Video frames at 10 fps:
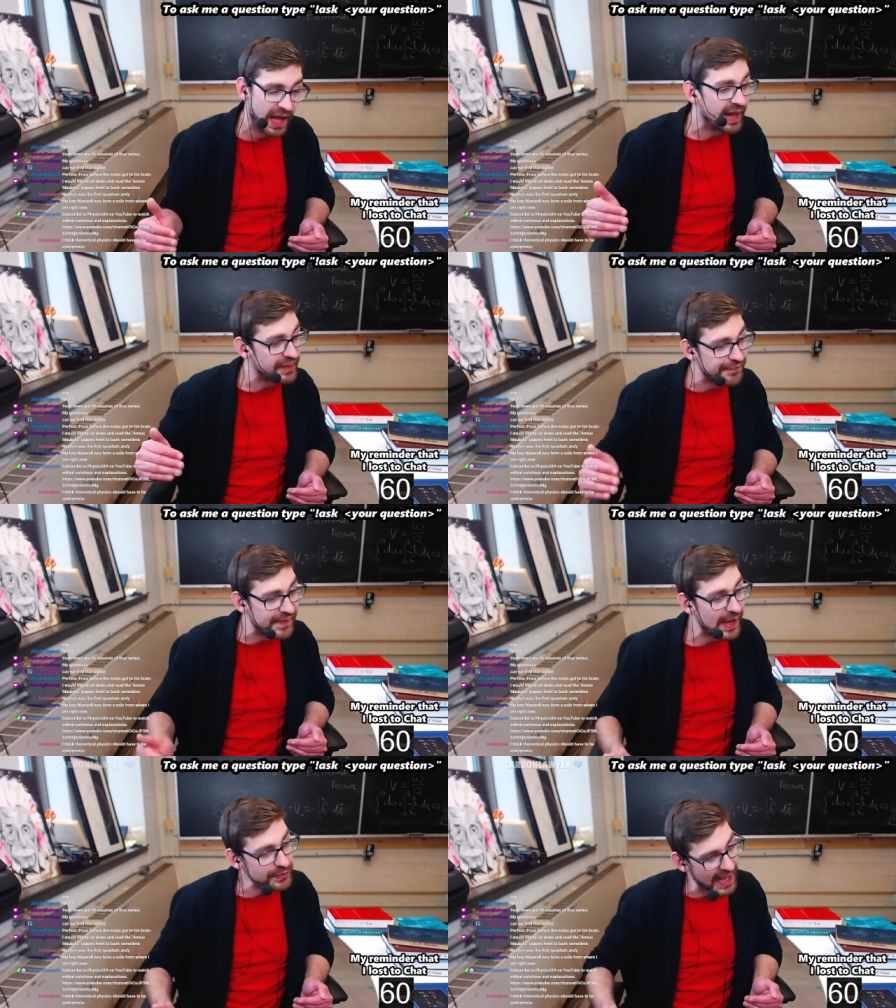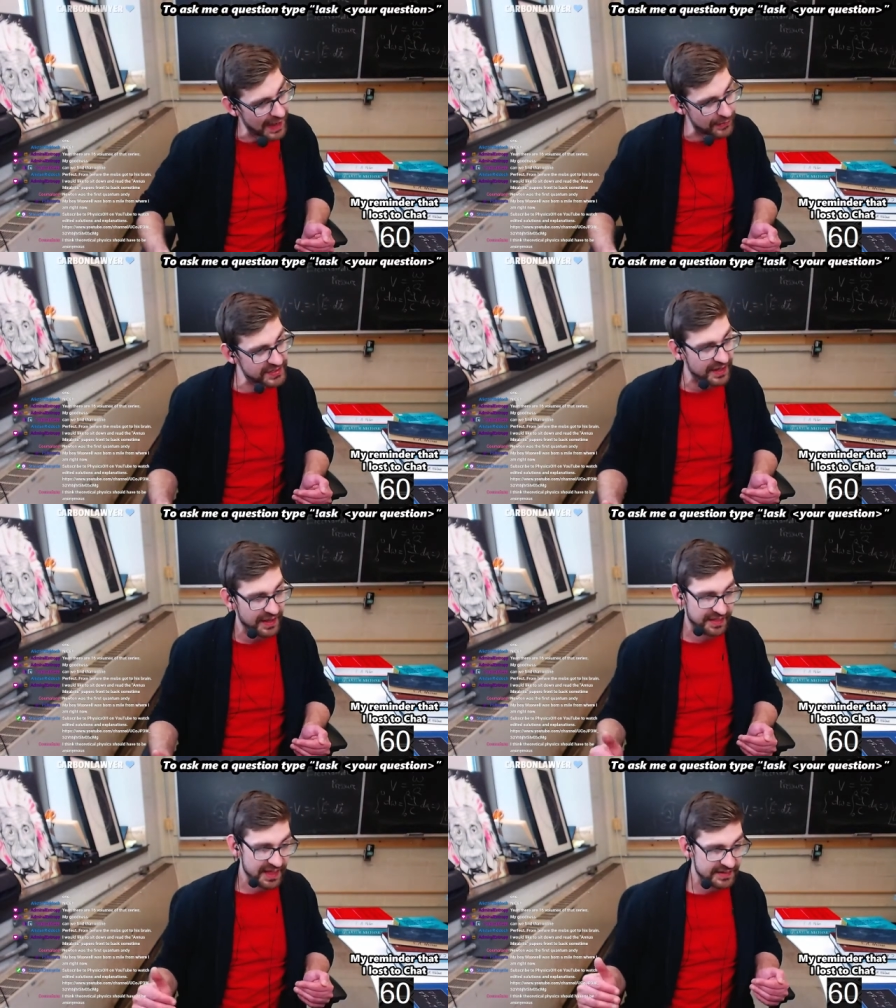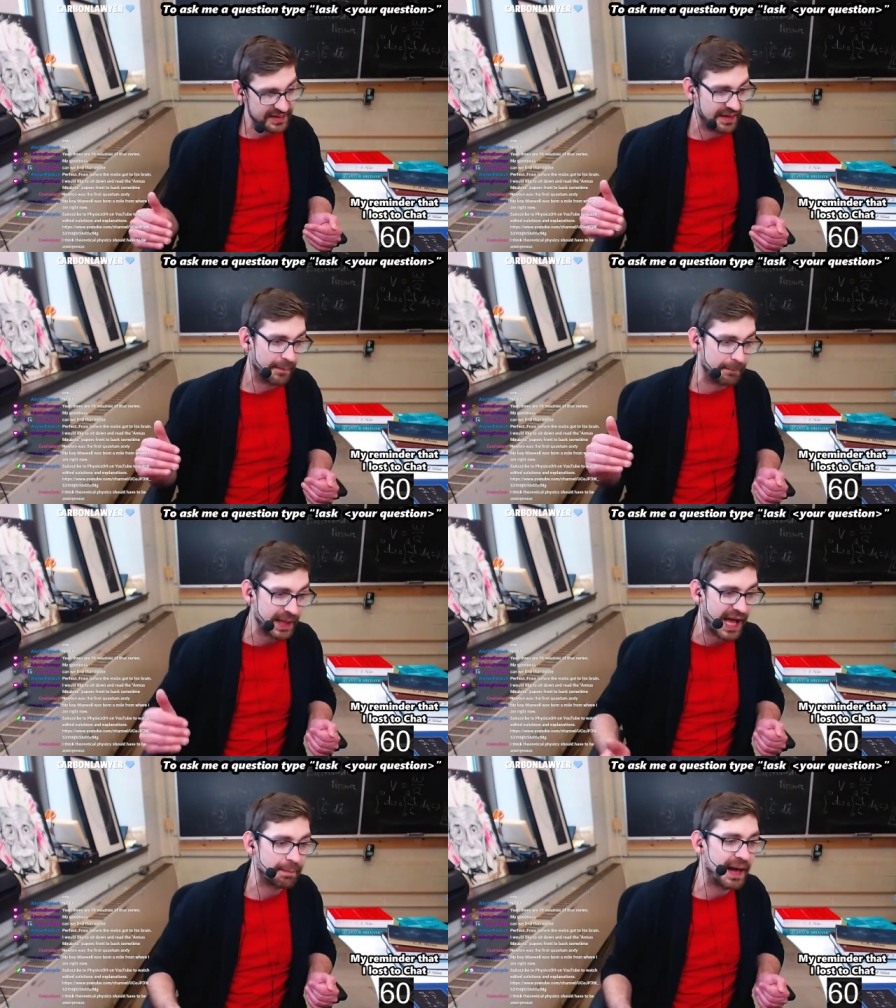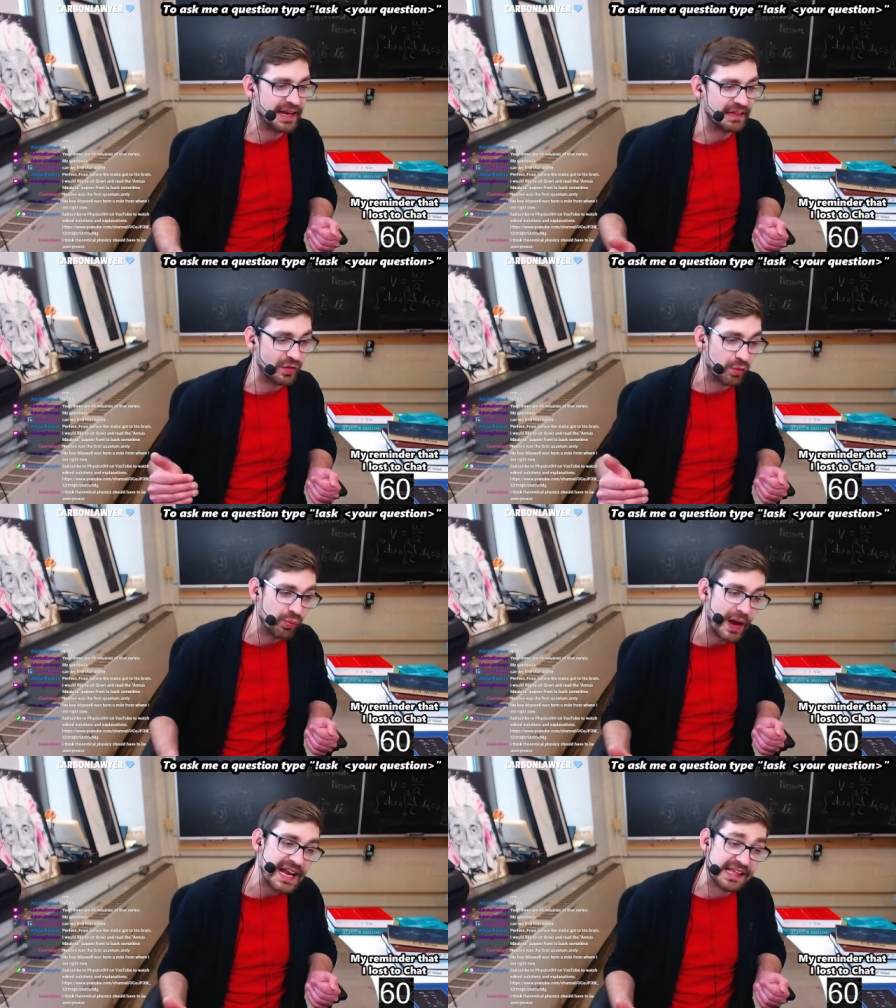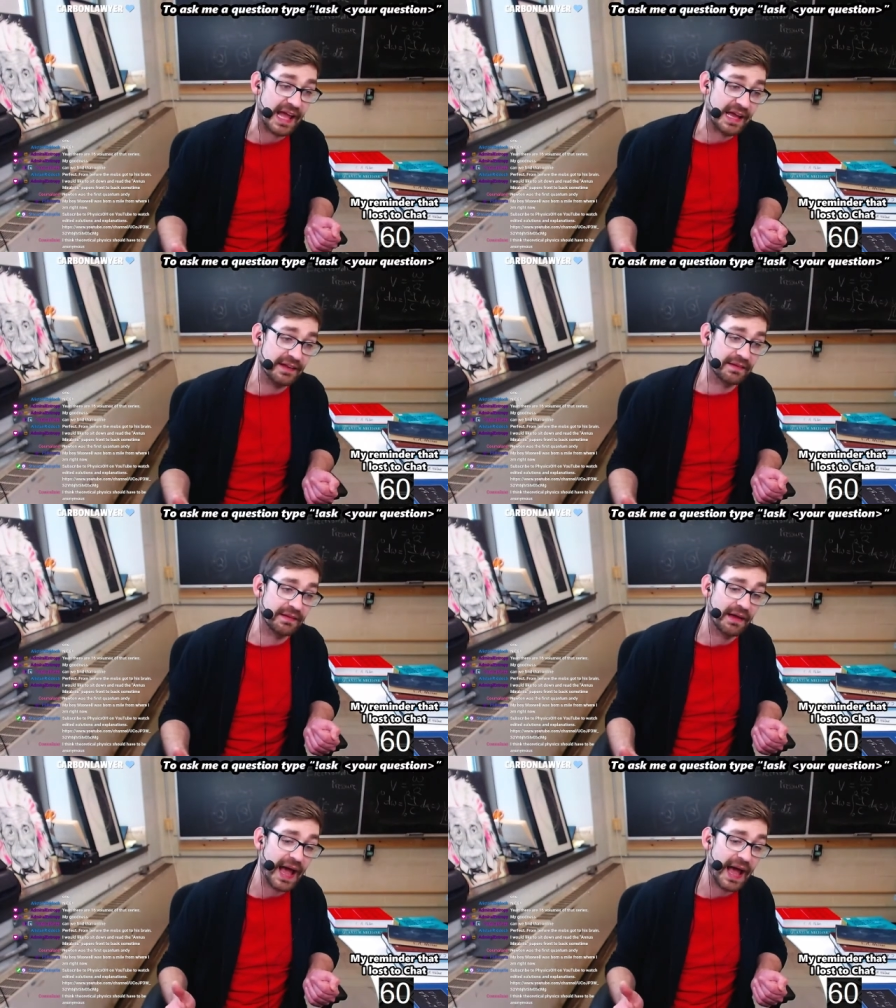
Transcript: and he found out that black bodies radiate